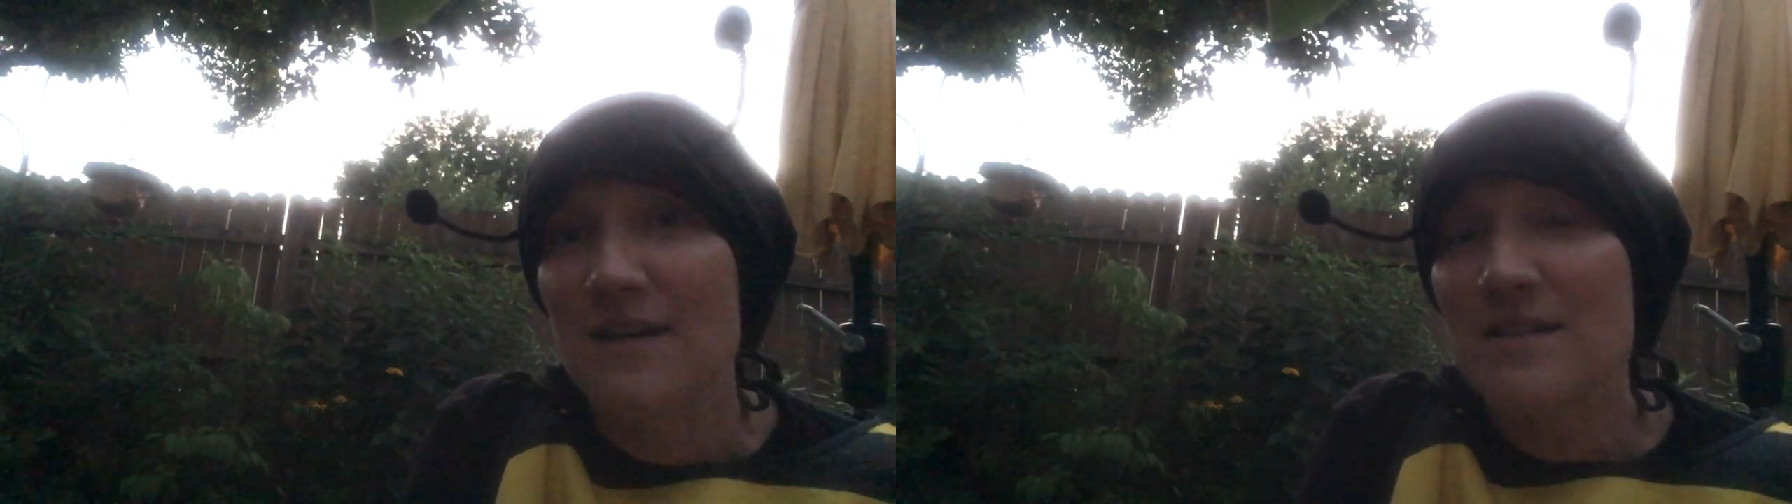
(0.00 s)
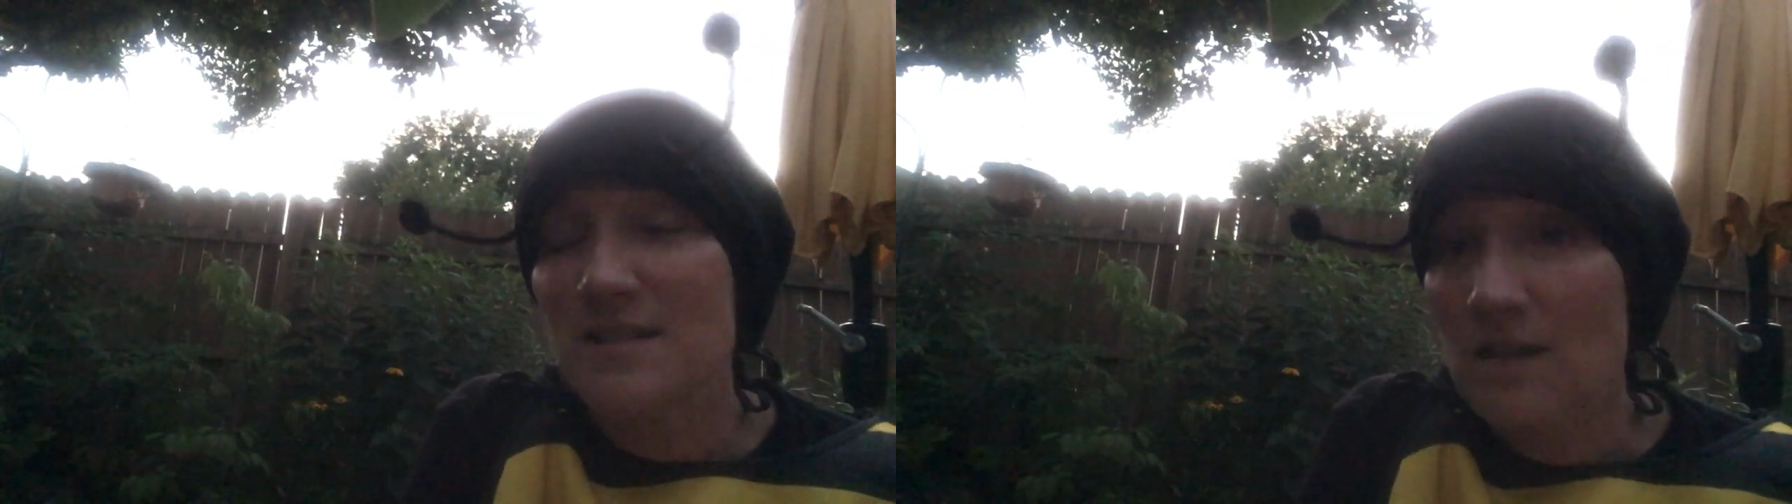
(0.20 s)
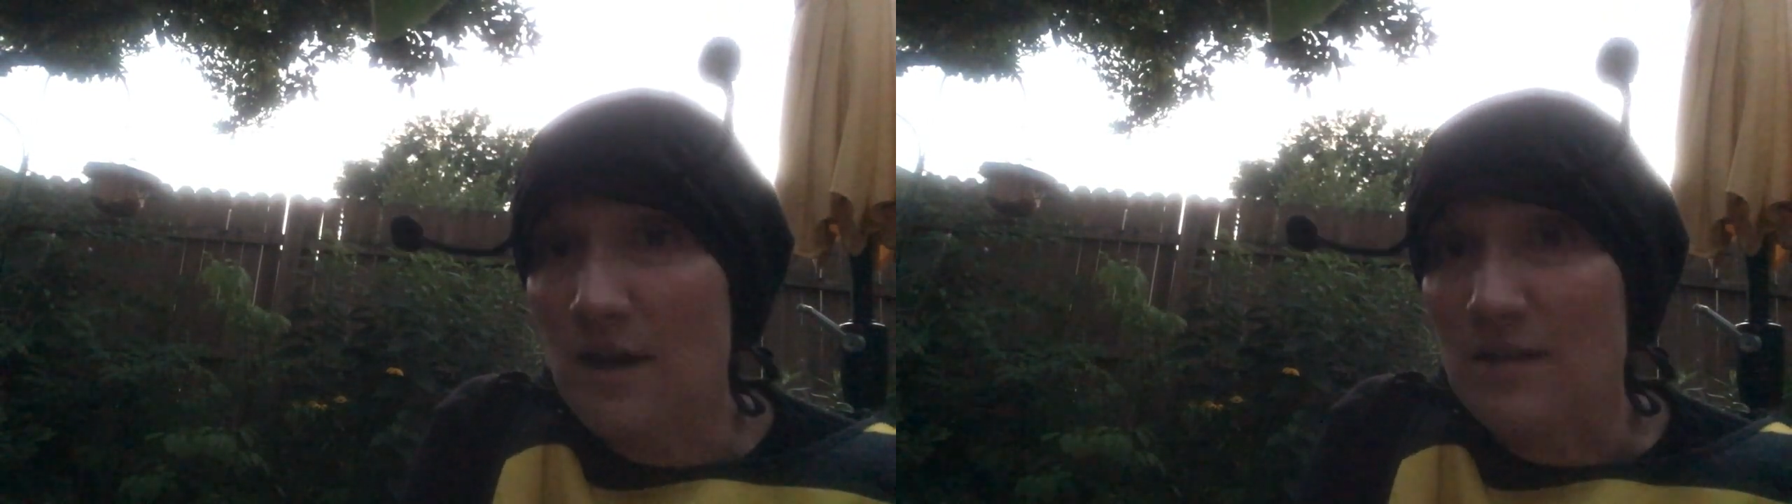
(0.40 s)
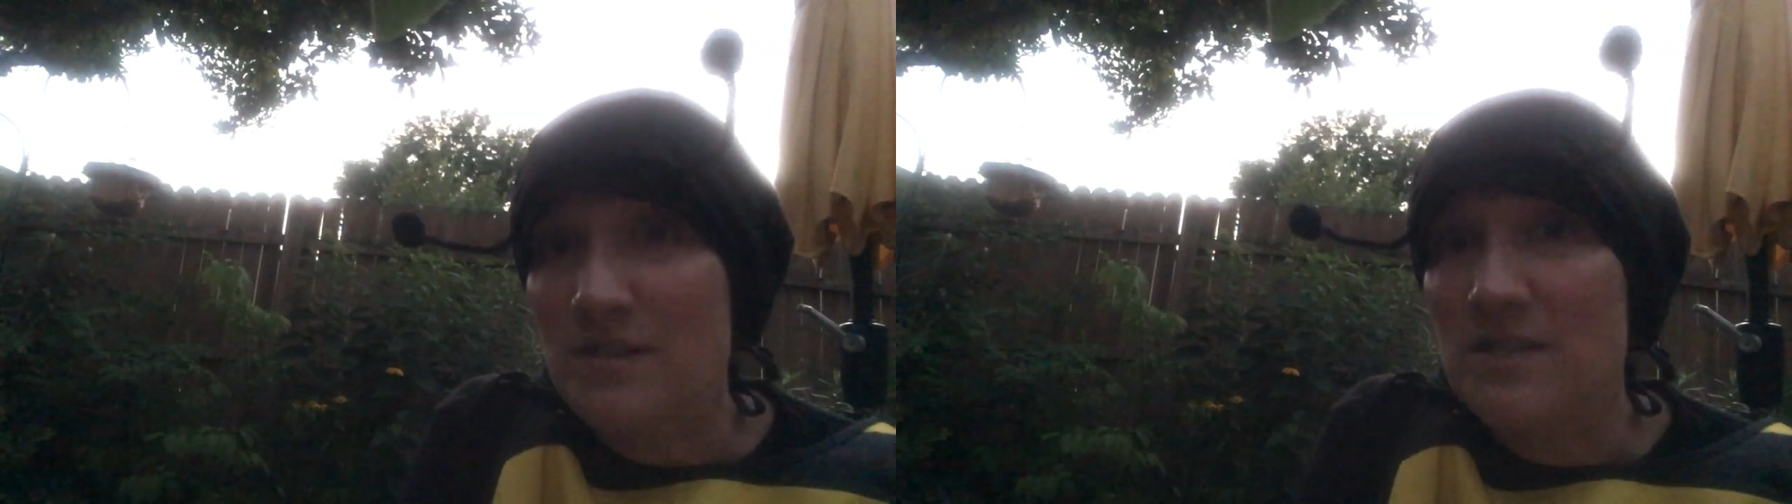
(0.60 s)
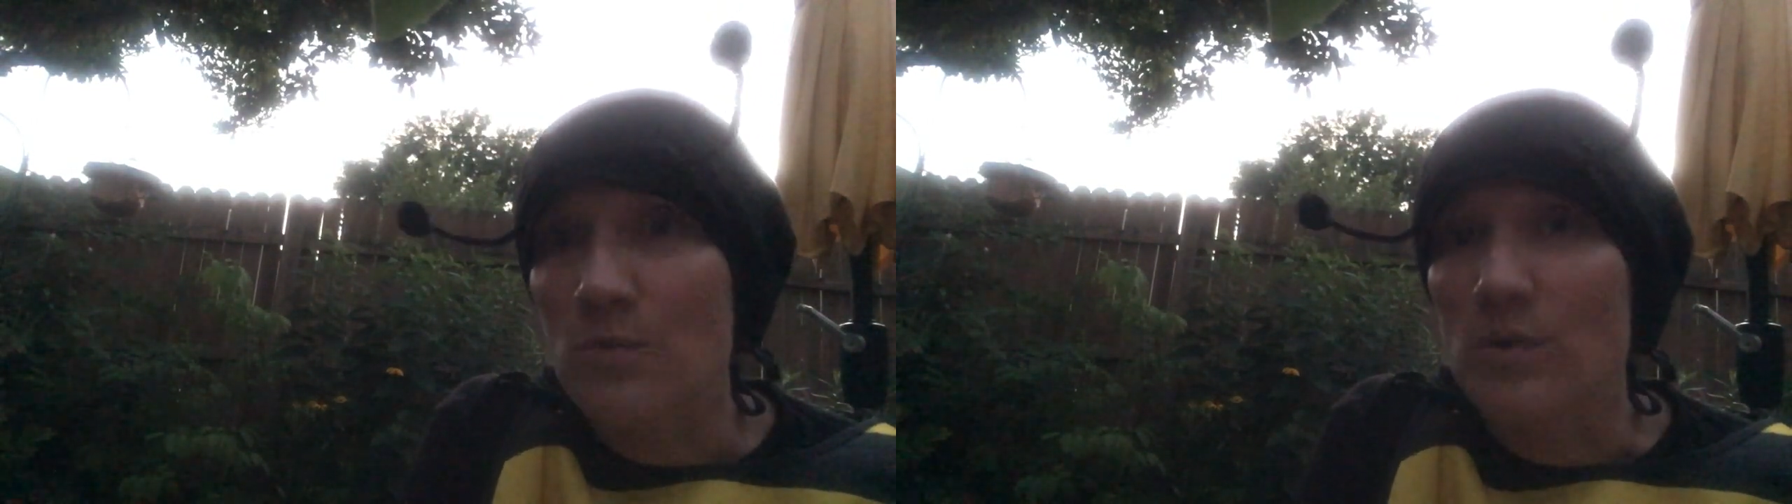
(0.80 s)

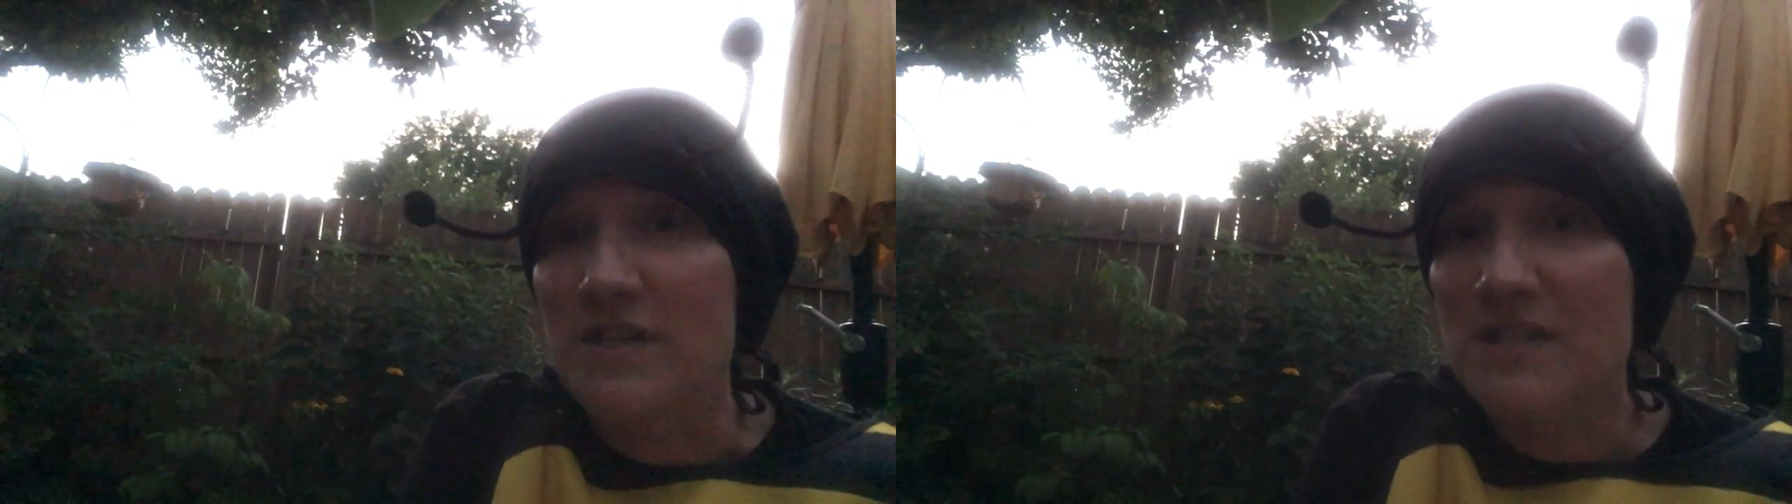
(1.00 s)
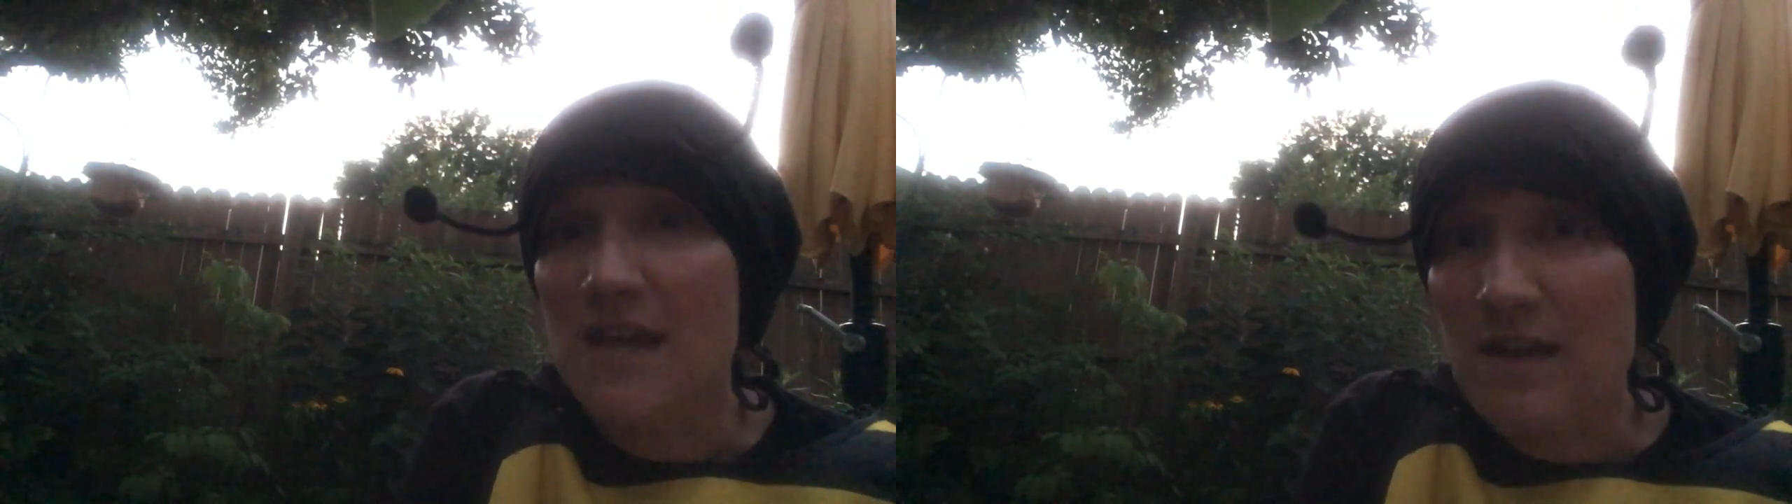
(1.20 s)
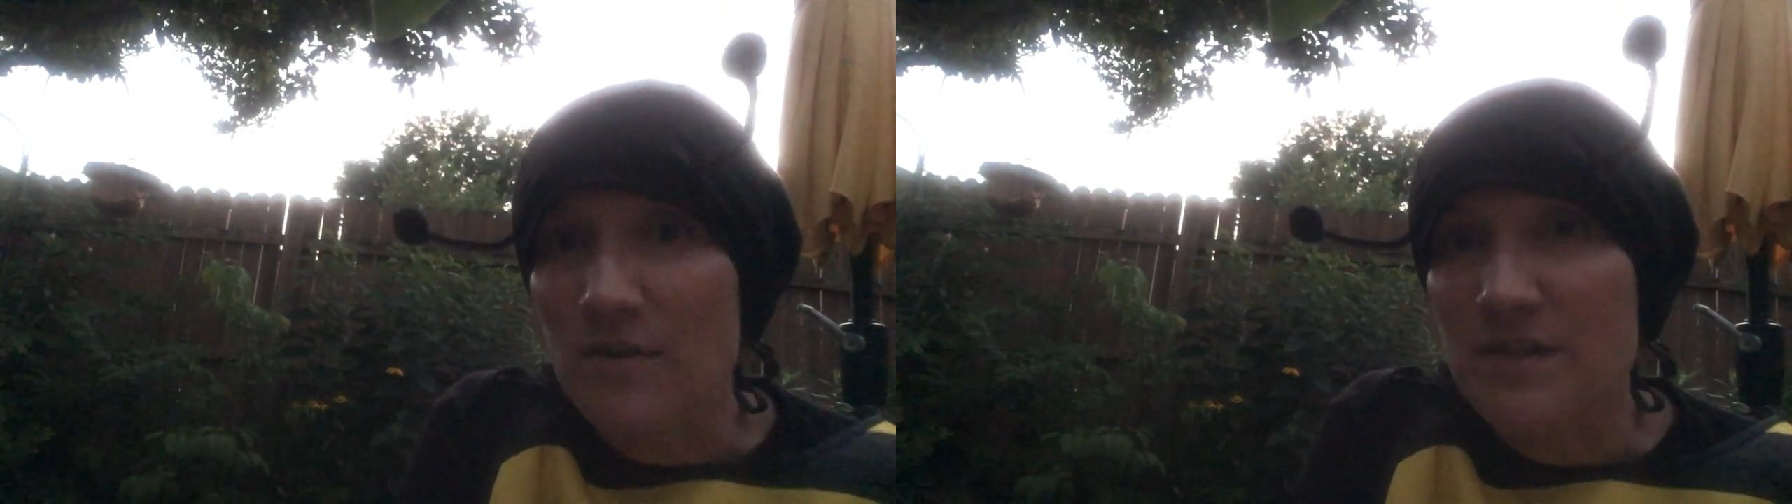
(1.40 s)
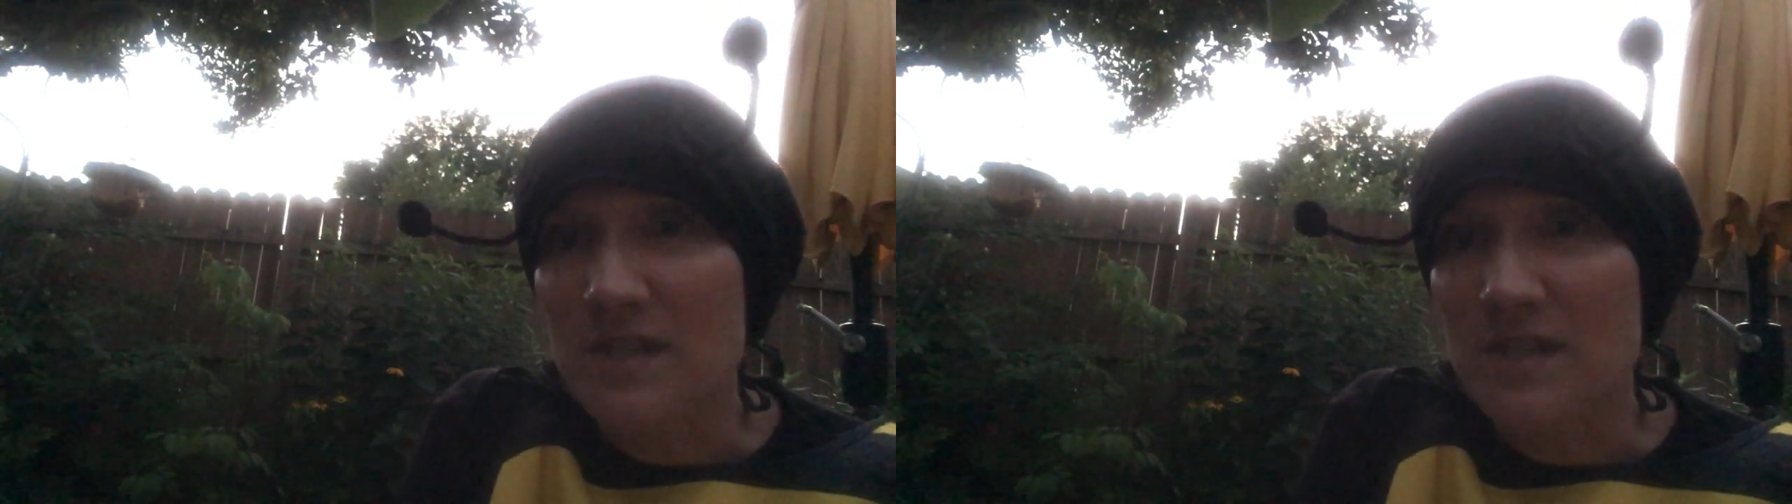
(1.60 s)
slugs or snails,